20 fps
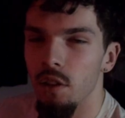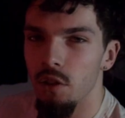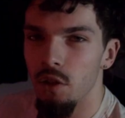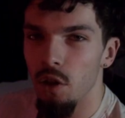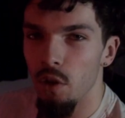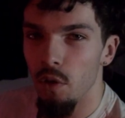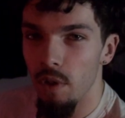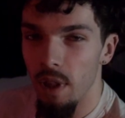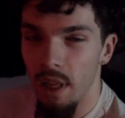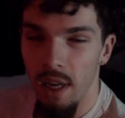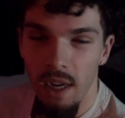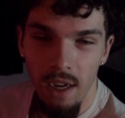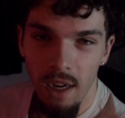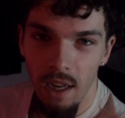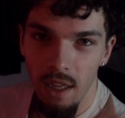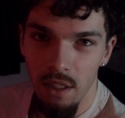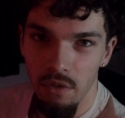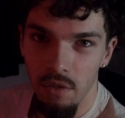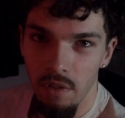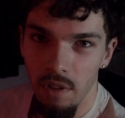So they didn't
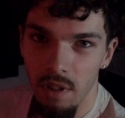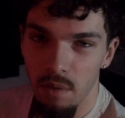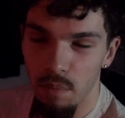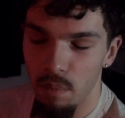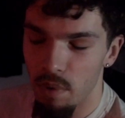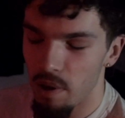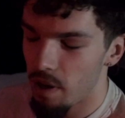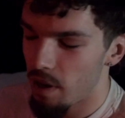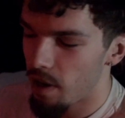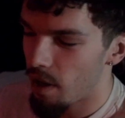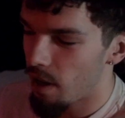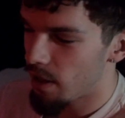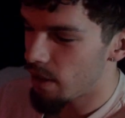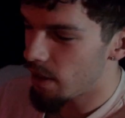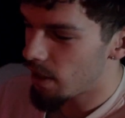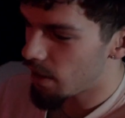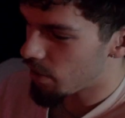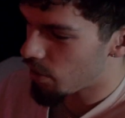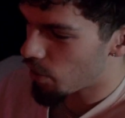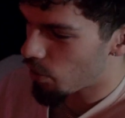ask for this, but I
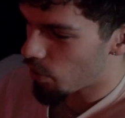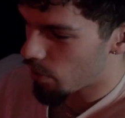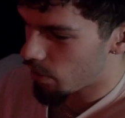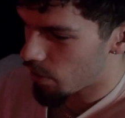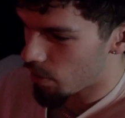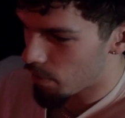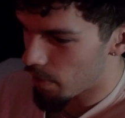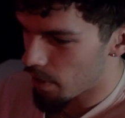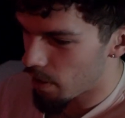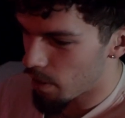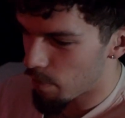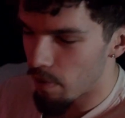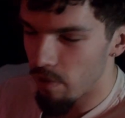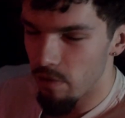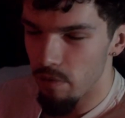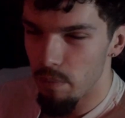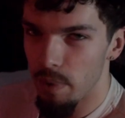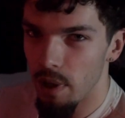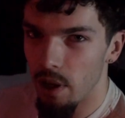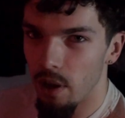did go a little bit above
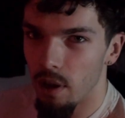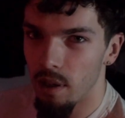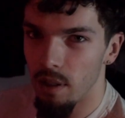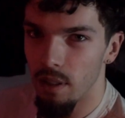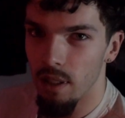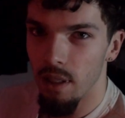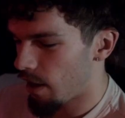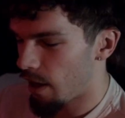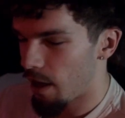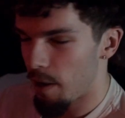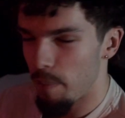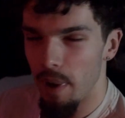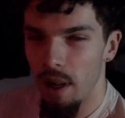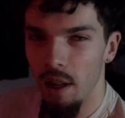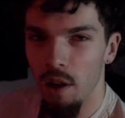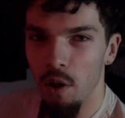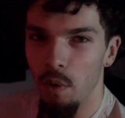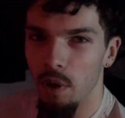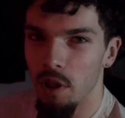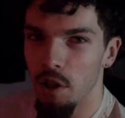and beyond, and I made a
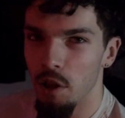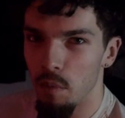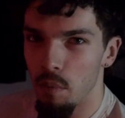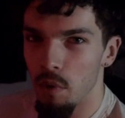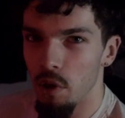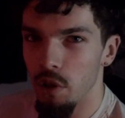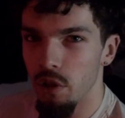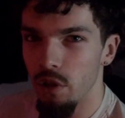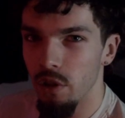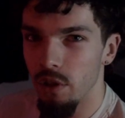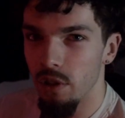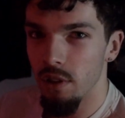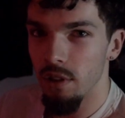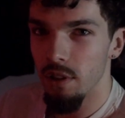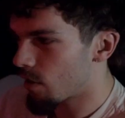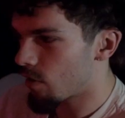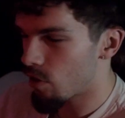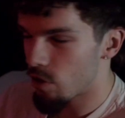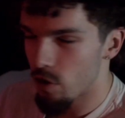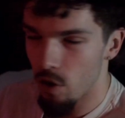quick commercial
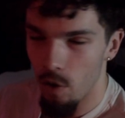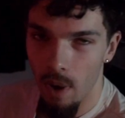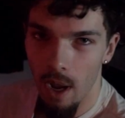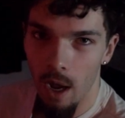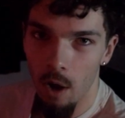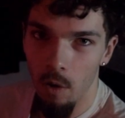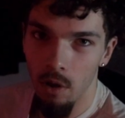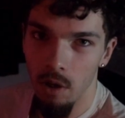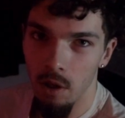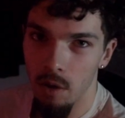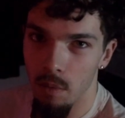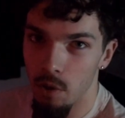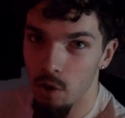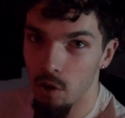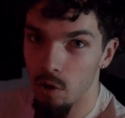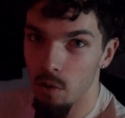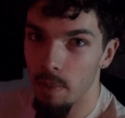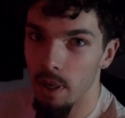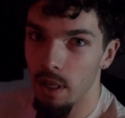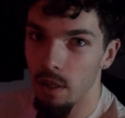to show how a
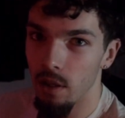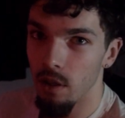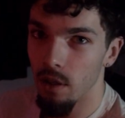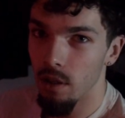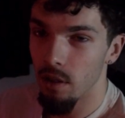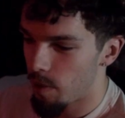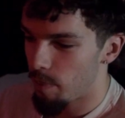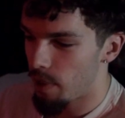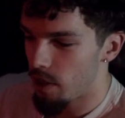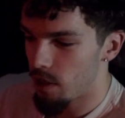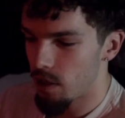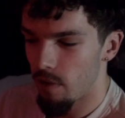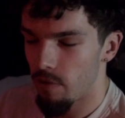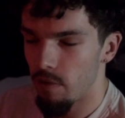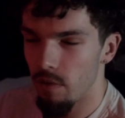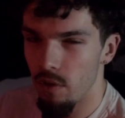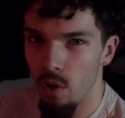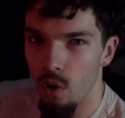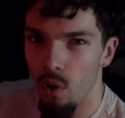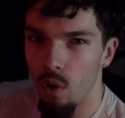commercial might look based off
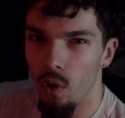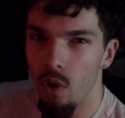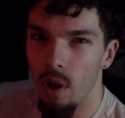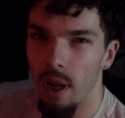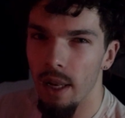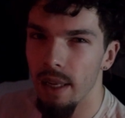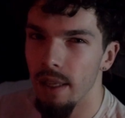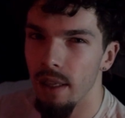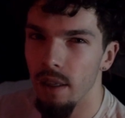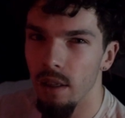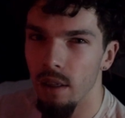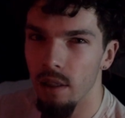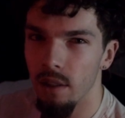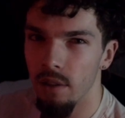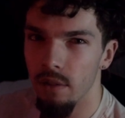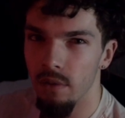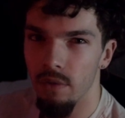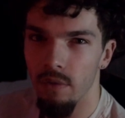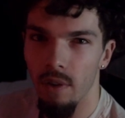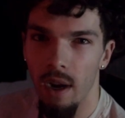of the whole idea
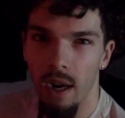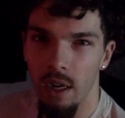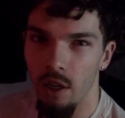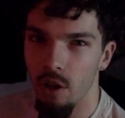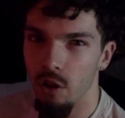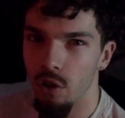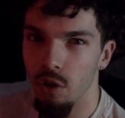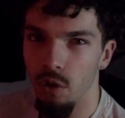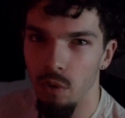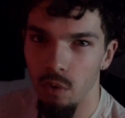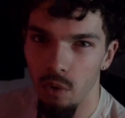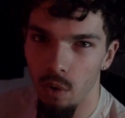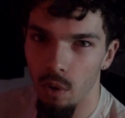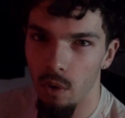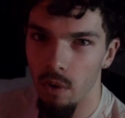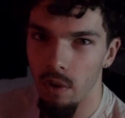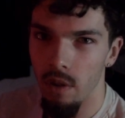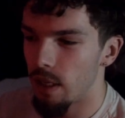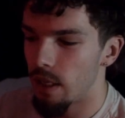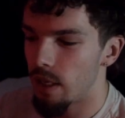of finding your true
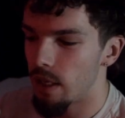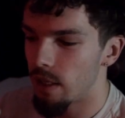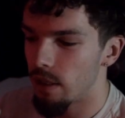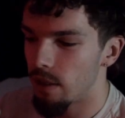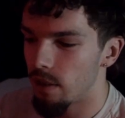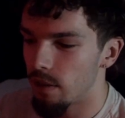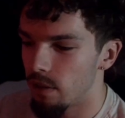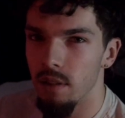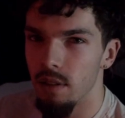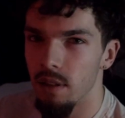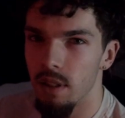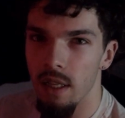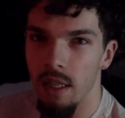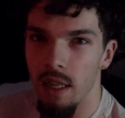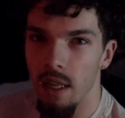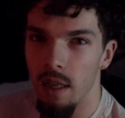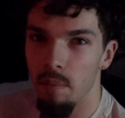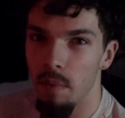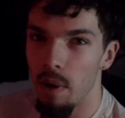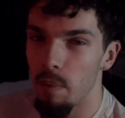north and
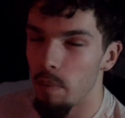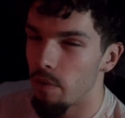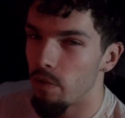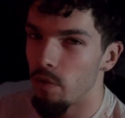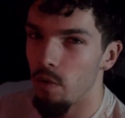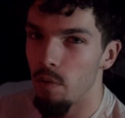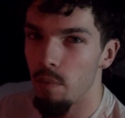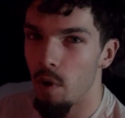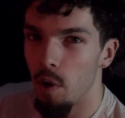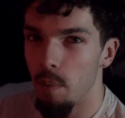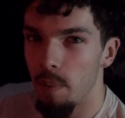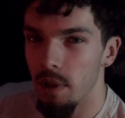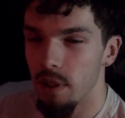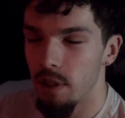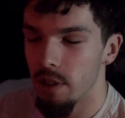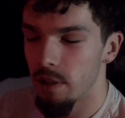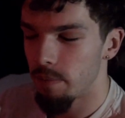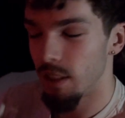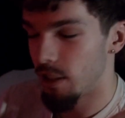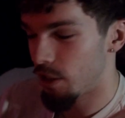seeking memorable
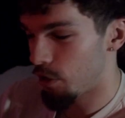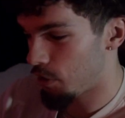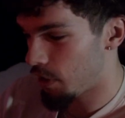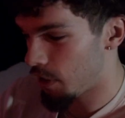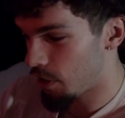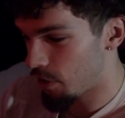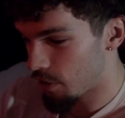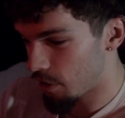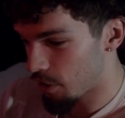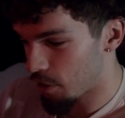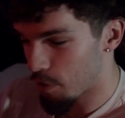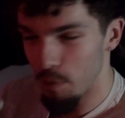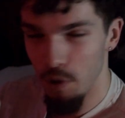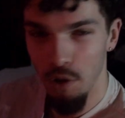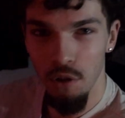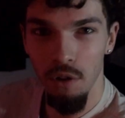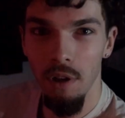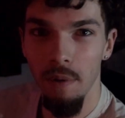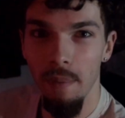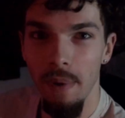moments. So here's the
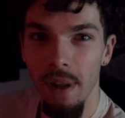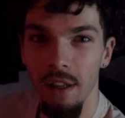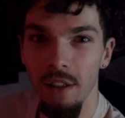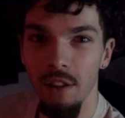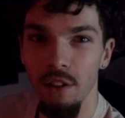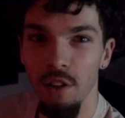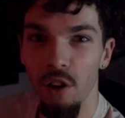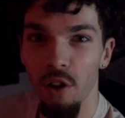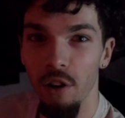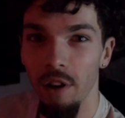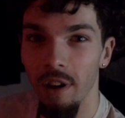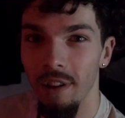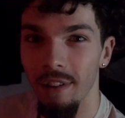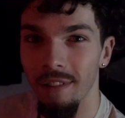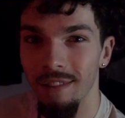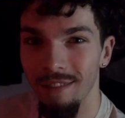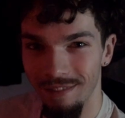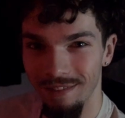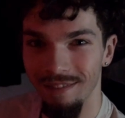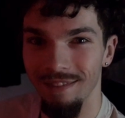commercial I made starring
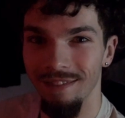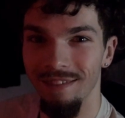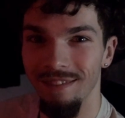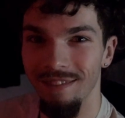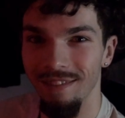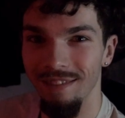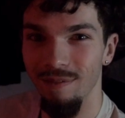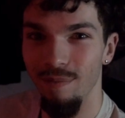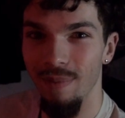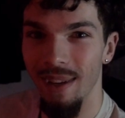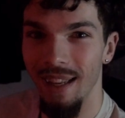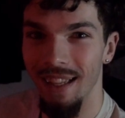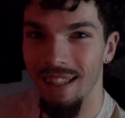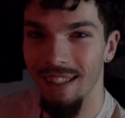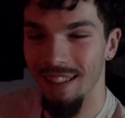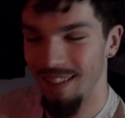me.